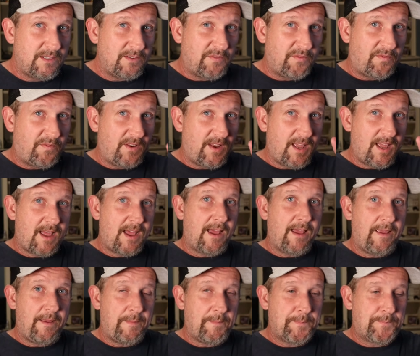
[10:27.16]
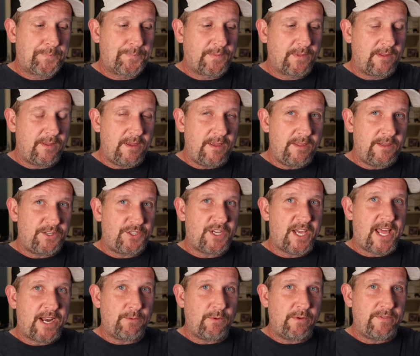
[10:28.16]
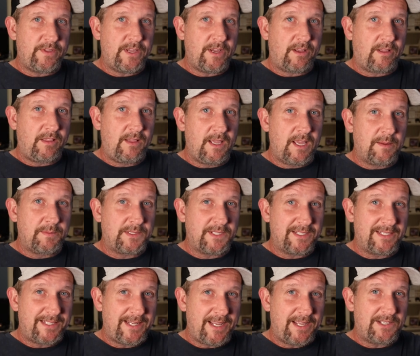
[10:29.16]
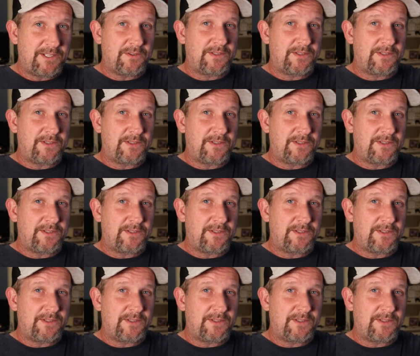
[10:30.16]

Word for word: to fly in the shadow of the eclipse and stay